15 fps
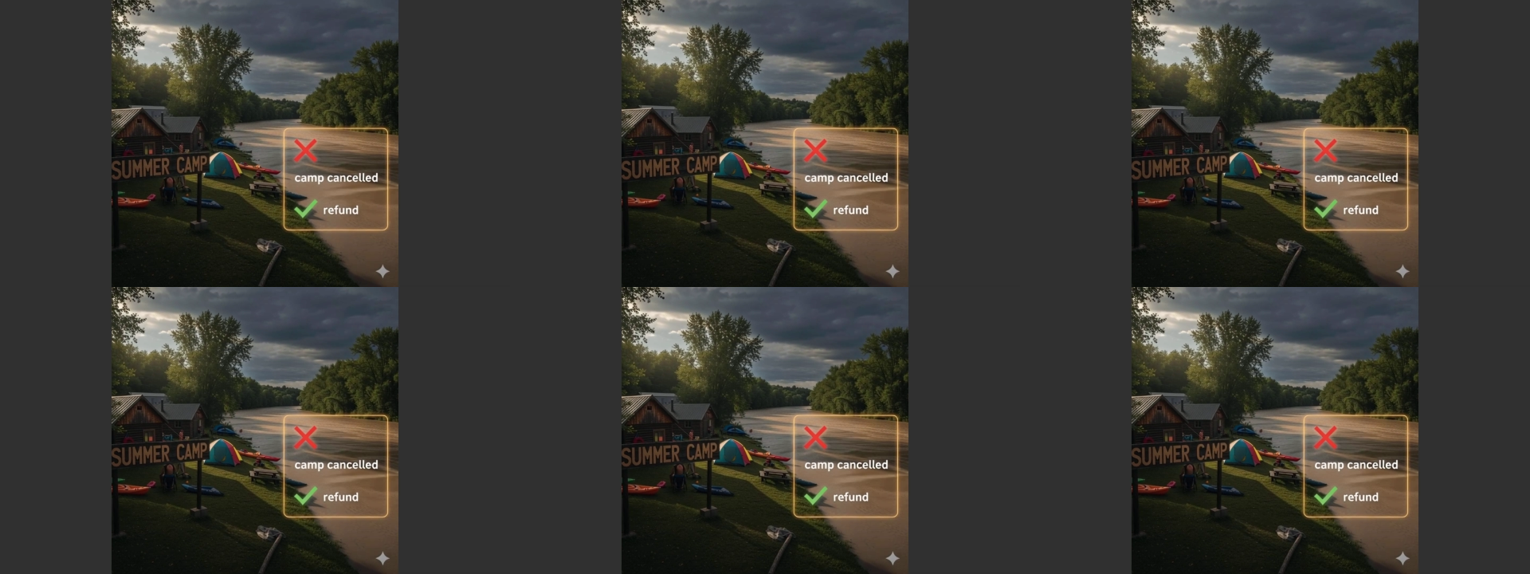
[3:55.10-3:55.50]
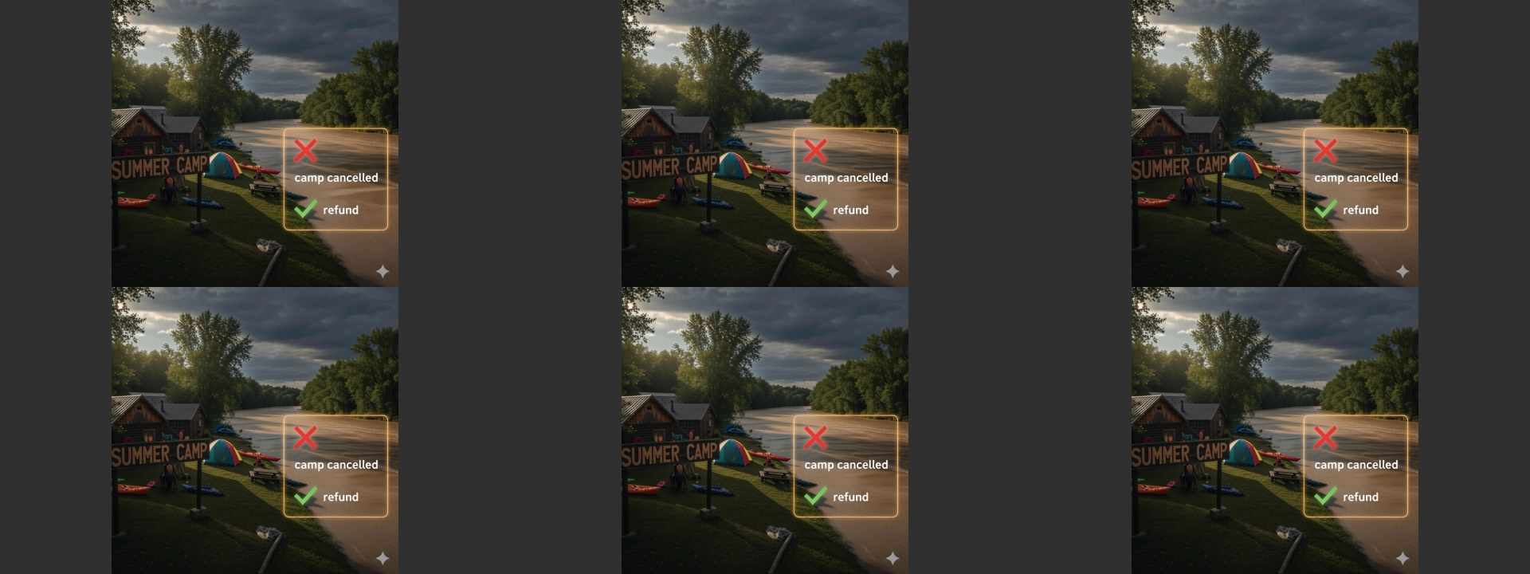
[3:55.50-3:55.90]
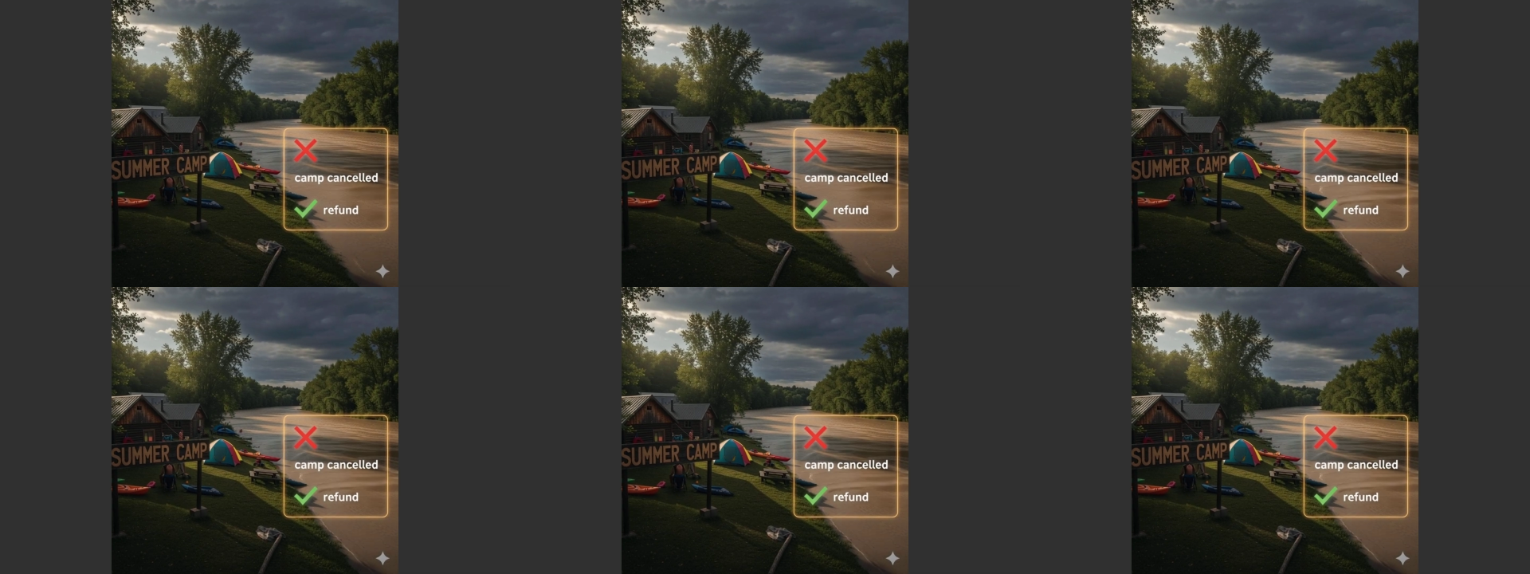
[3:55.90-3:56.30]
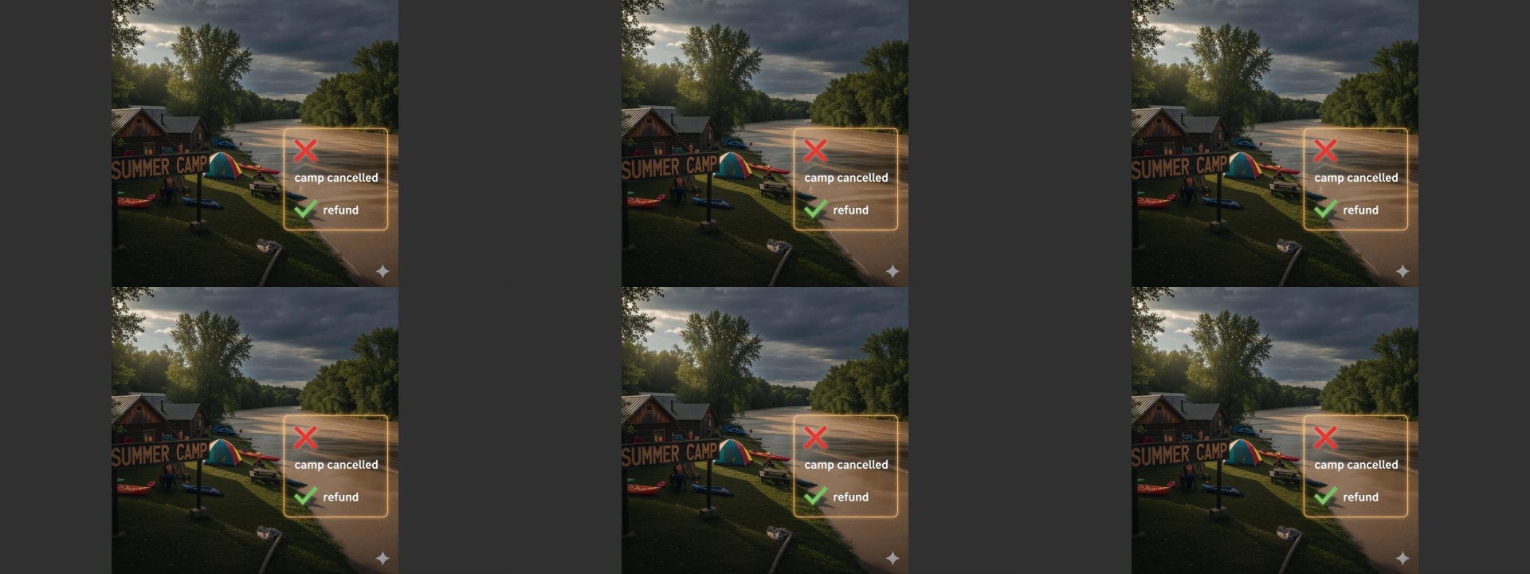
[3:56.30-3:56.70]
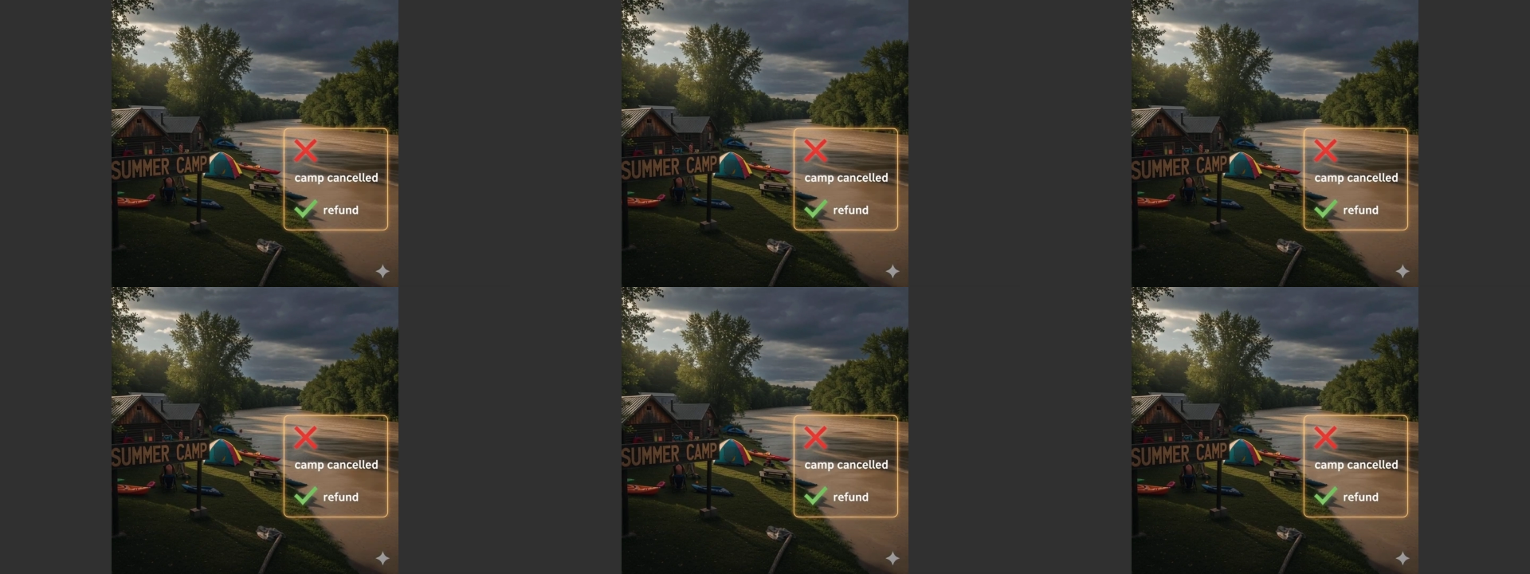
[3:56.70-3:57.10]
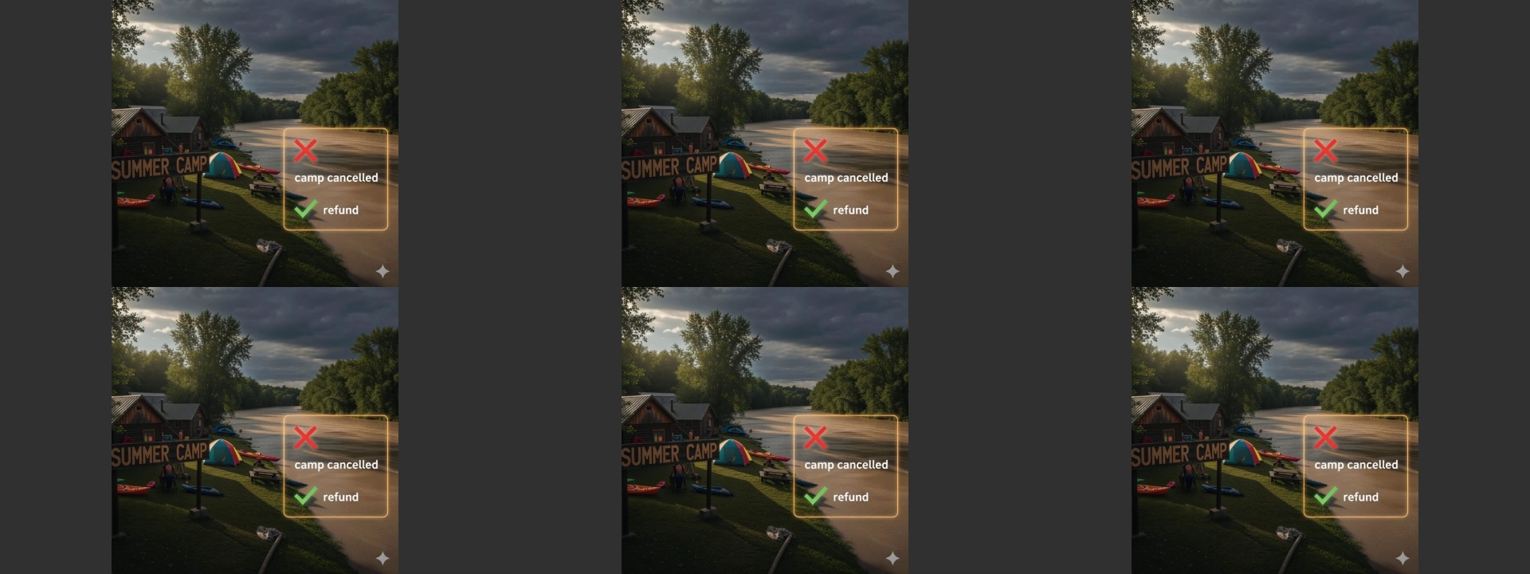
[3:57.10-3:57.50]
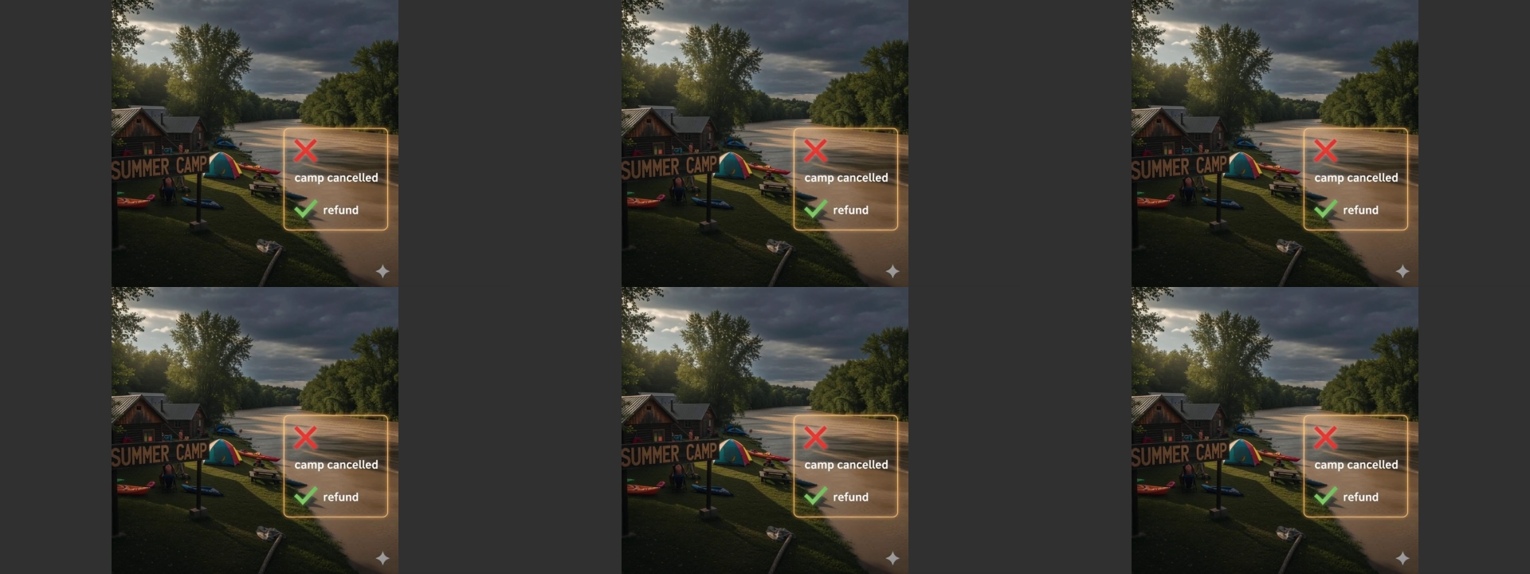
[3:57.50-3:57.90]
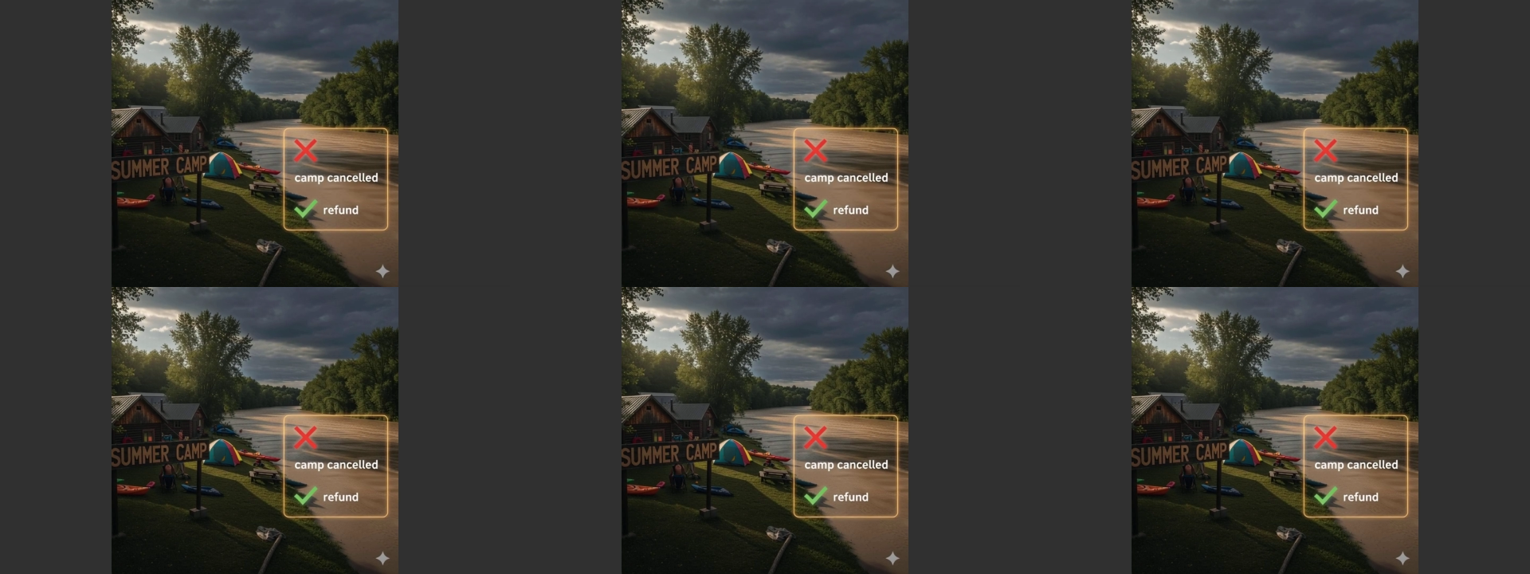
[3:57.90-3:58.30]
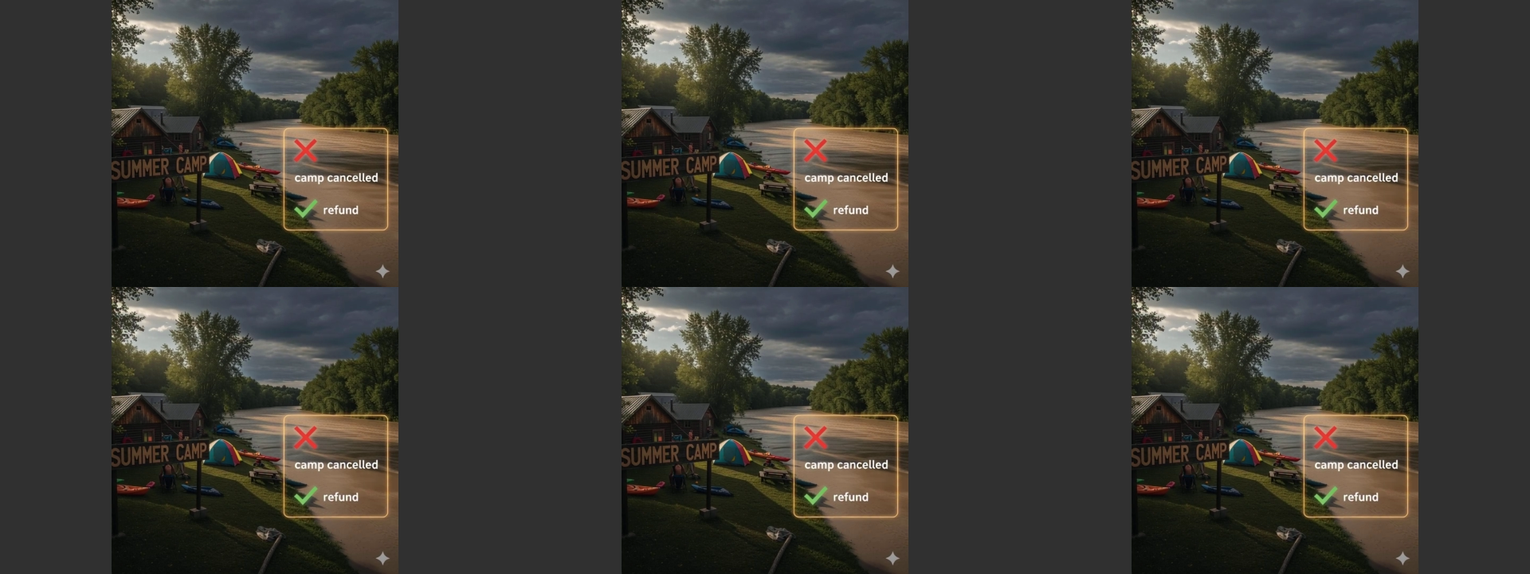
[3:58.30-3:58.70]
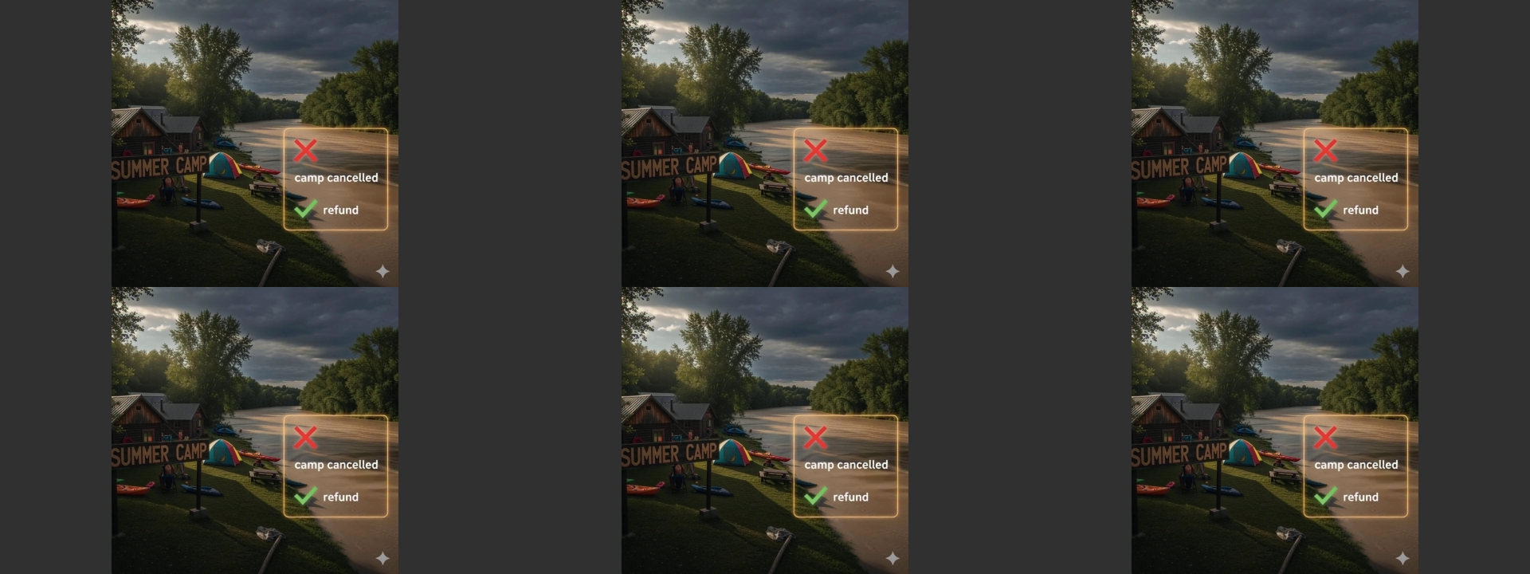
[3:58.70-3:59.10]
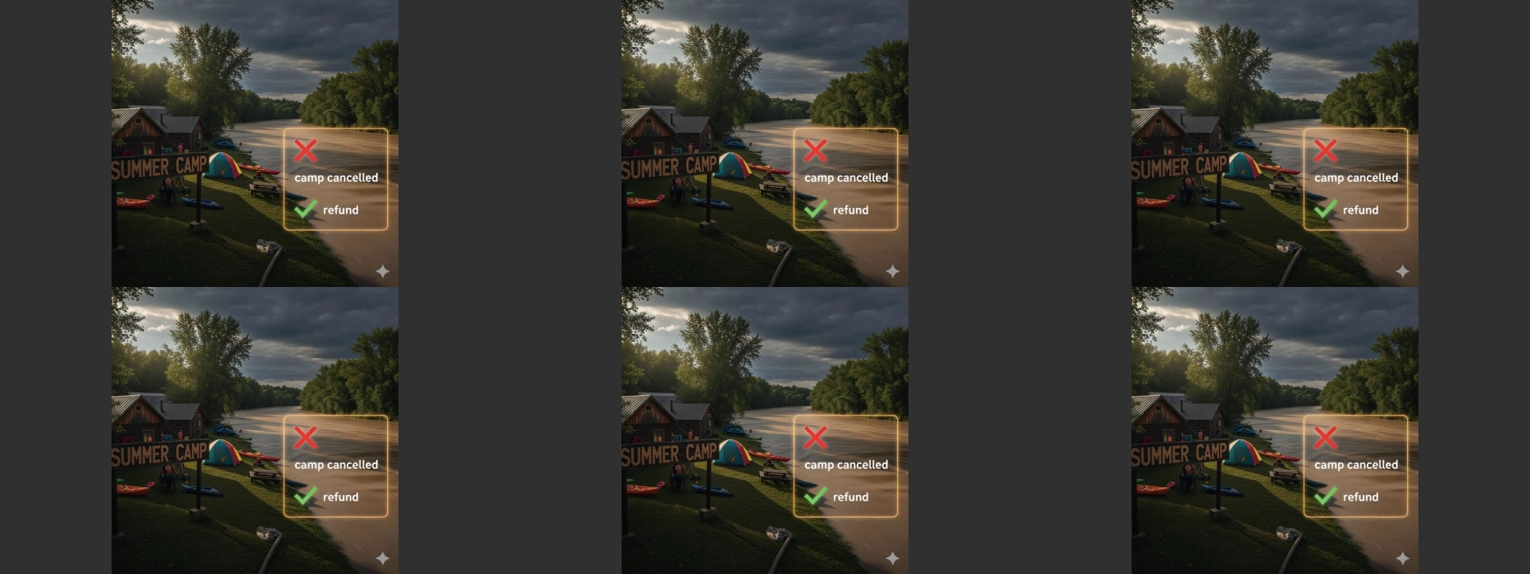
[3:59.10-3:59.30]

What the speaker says: [unreadable: no face in view]